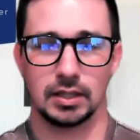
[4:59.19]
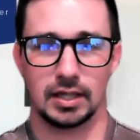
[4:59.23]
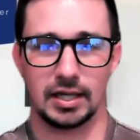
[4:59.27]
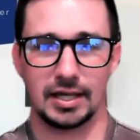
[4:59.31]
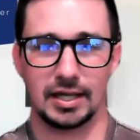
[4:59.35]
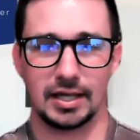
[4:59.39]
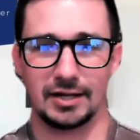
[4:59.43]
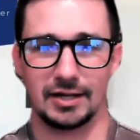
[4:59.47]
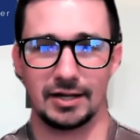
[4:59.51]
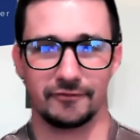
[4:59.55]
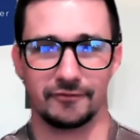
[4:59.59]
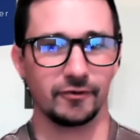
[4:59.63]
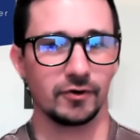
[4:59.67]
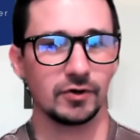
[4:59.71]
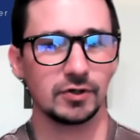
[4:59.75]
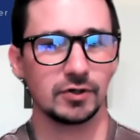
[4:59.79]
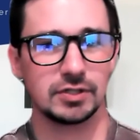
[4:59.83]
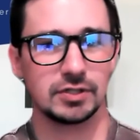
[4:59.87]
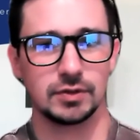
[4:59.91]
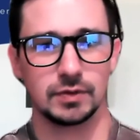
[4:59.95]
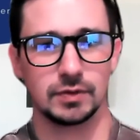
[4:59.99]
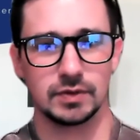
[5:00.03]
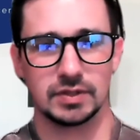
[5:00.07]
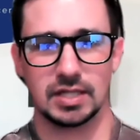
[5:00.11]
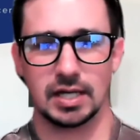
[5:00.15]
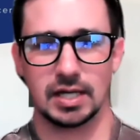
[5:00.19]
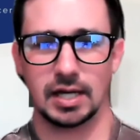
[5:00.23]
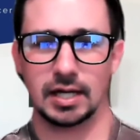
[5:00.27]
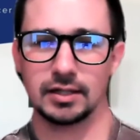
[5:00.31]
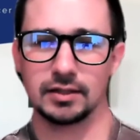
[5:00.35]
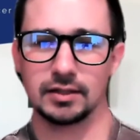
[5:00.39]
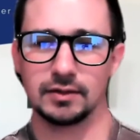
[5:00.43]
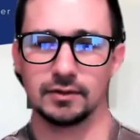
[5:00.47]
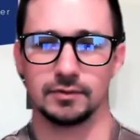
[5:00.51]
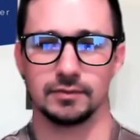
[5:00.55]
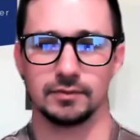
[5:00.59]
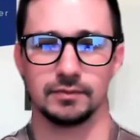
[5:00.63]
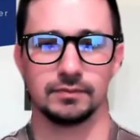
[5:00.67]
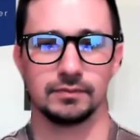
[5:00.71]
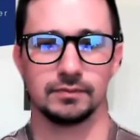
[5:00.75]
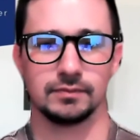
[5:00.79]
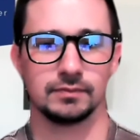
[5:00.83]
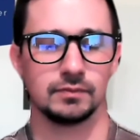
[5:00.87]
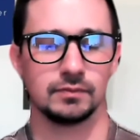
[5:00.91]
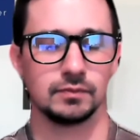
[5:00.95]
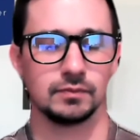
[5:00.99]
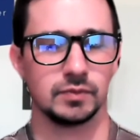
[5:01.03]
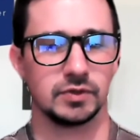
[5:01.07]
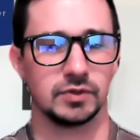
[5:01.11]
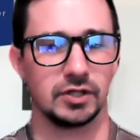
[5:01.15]
And at first it was kind of
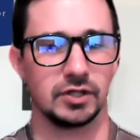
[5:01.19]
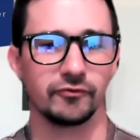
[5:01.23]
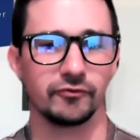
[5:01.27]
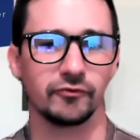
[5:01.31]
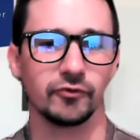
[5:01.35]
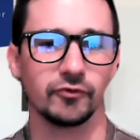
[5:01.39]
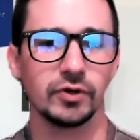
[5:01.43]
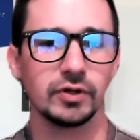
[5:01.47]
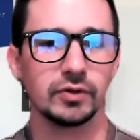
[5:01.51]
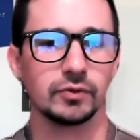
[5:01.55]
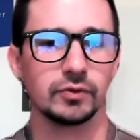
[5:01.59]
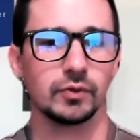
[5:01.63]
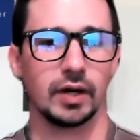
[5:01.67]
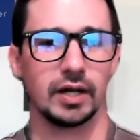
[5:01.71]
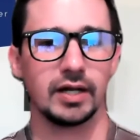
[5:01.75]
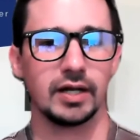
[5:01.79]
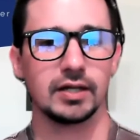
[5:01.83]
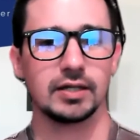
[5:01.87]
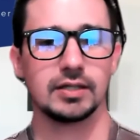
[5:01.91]
different, right?